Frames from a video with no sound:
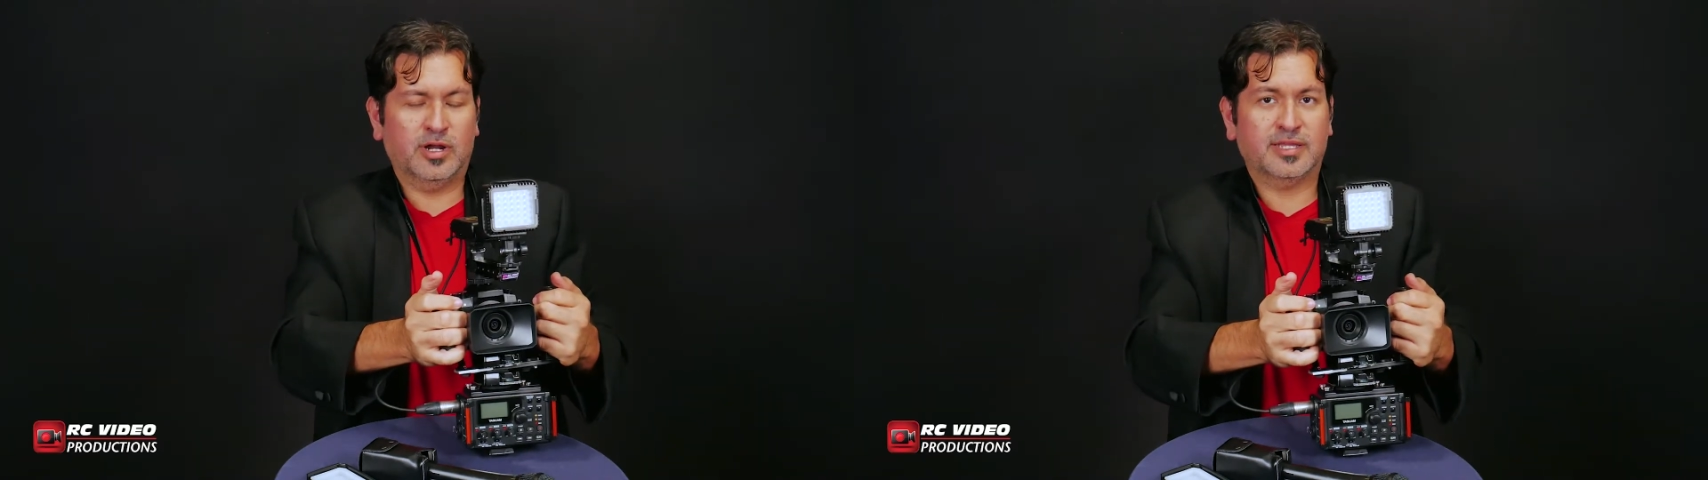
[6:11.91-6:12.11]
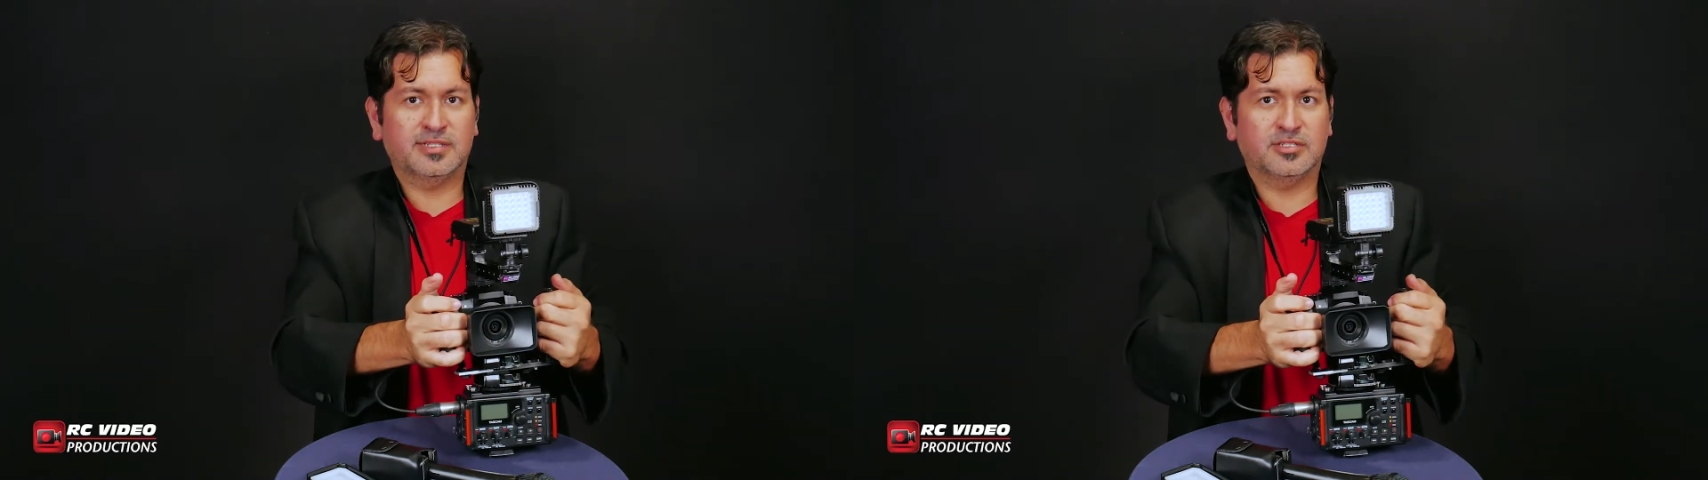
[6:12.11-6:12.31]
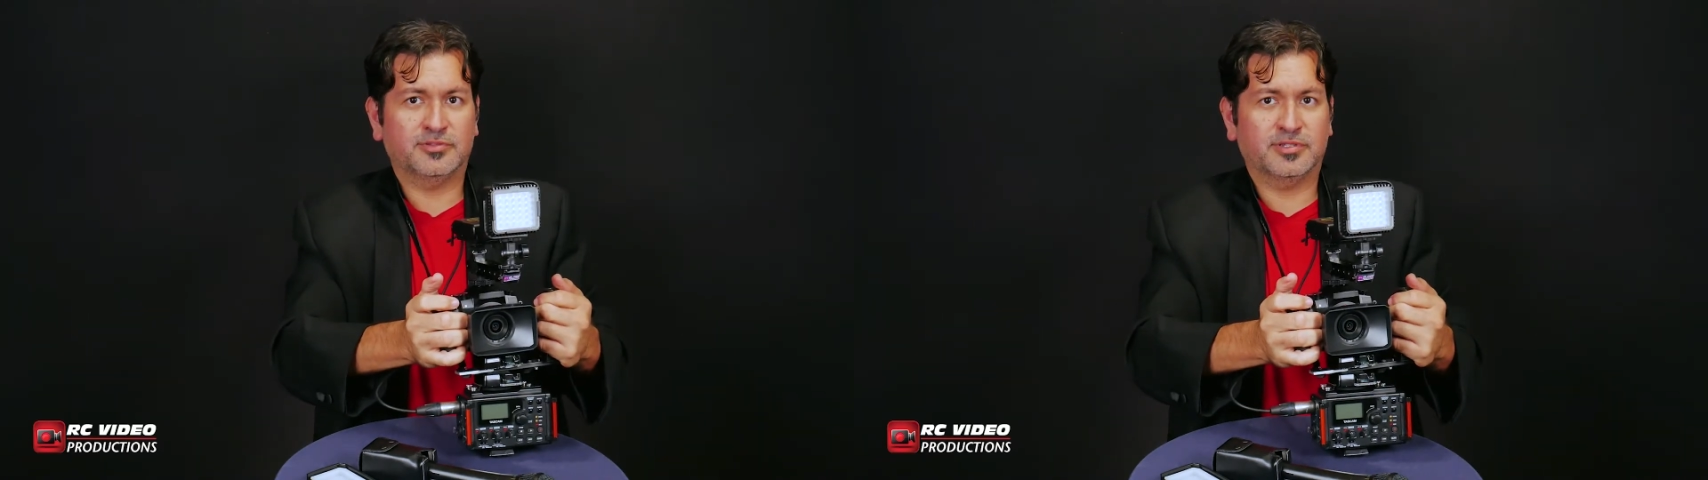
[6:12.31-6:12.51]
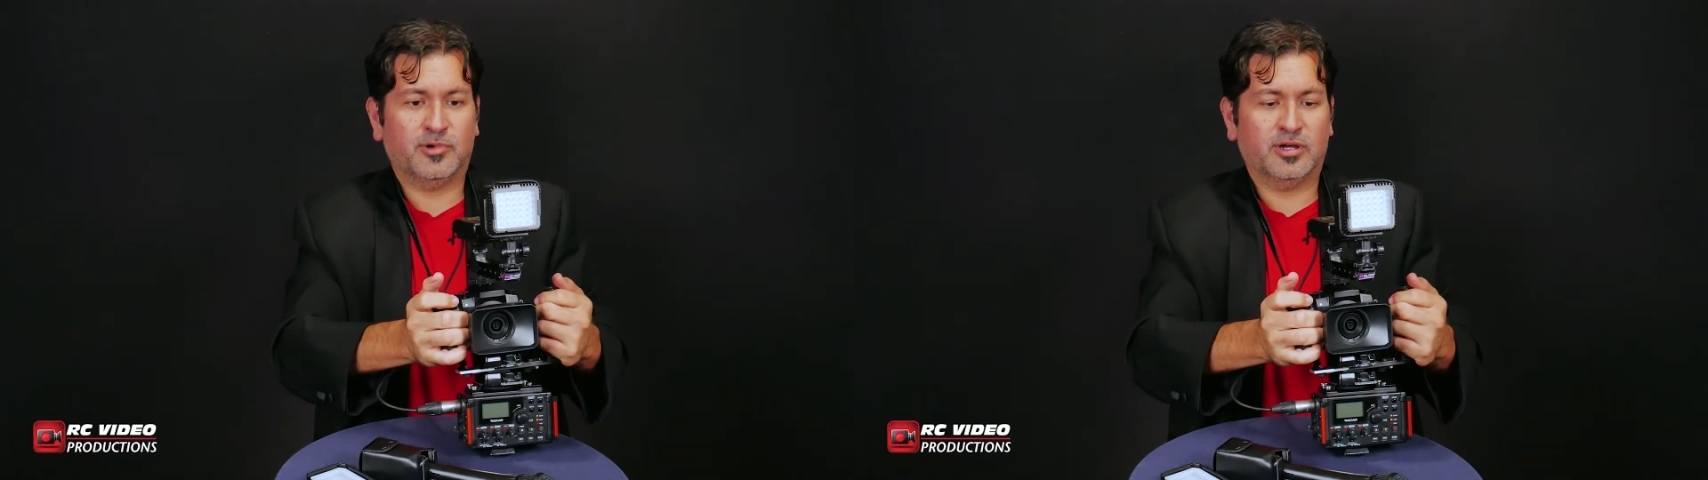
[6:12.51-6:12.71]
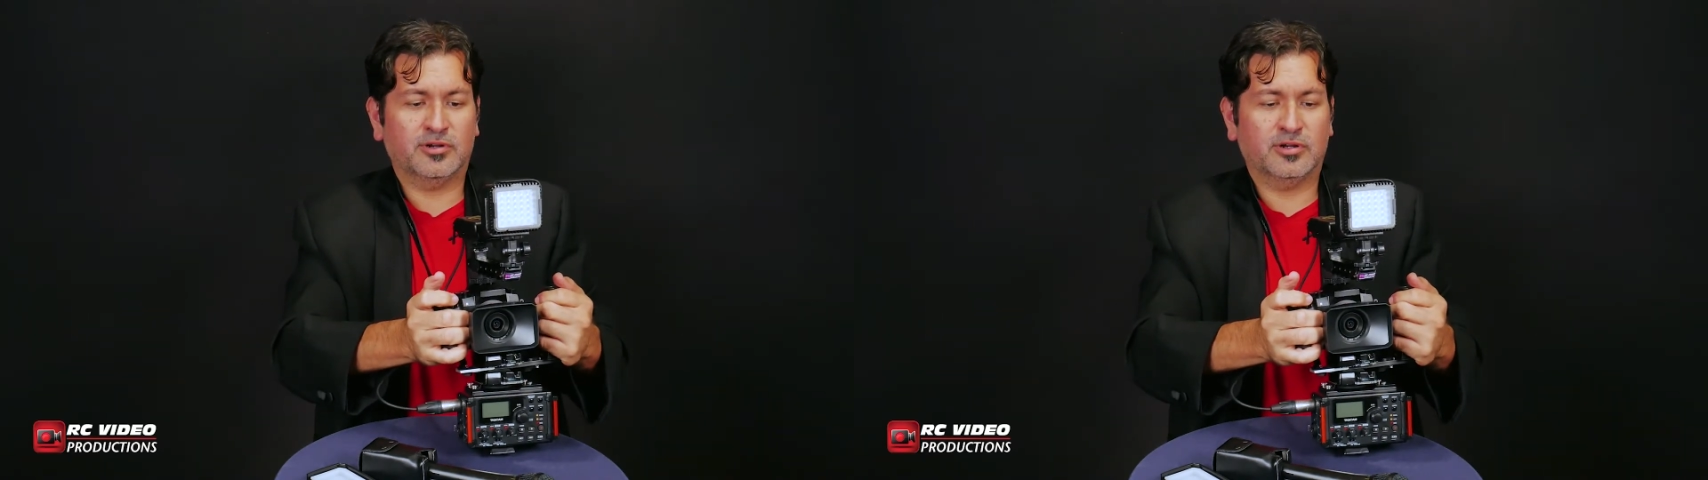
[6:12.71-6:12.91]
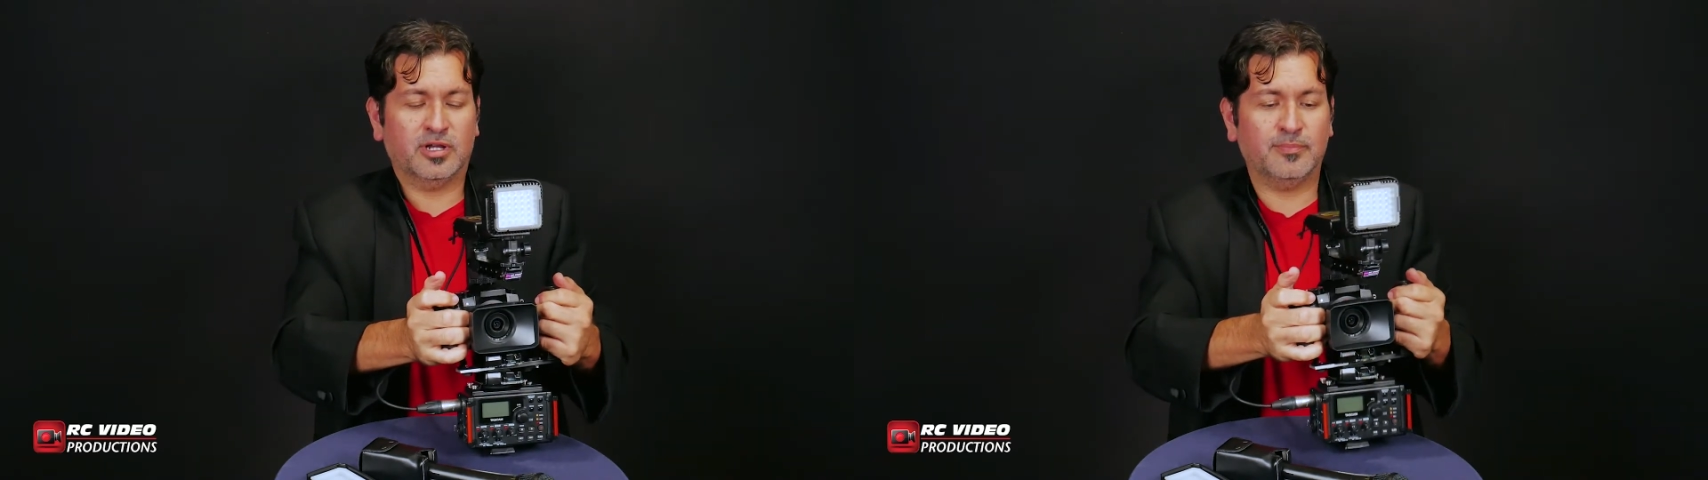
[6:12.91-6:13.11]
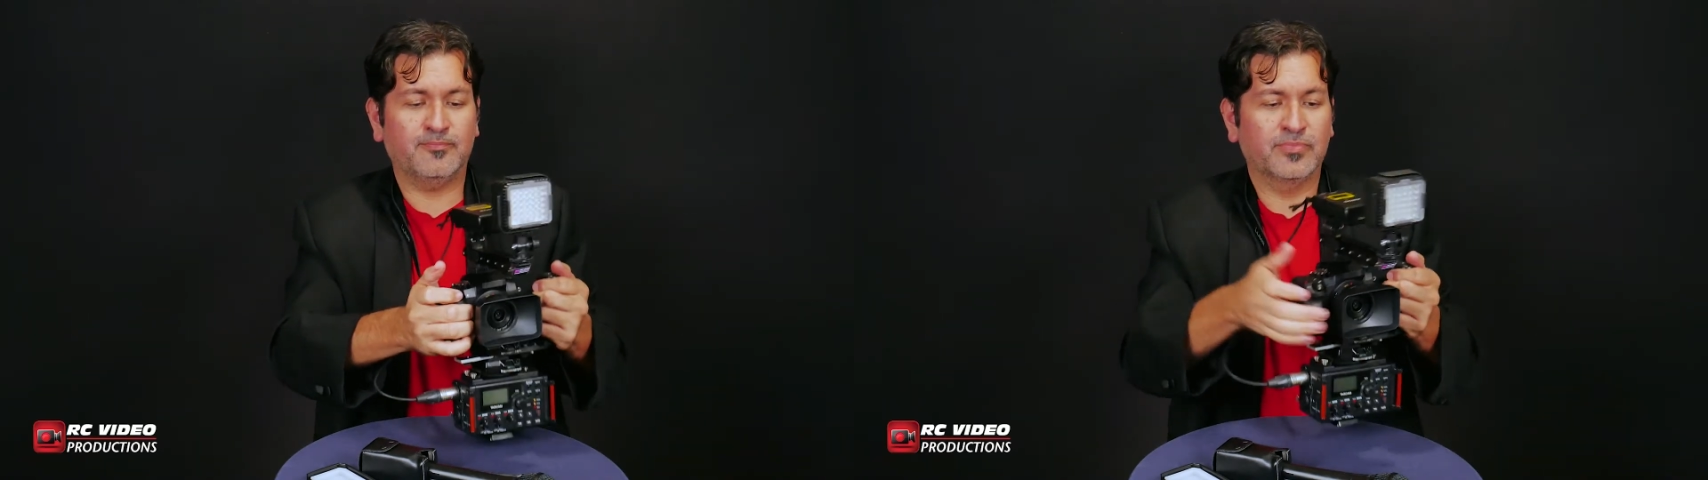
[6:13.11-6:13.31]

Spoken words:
I can tilt the monitor up.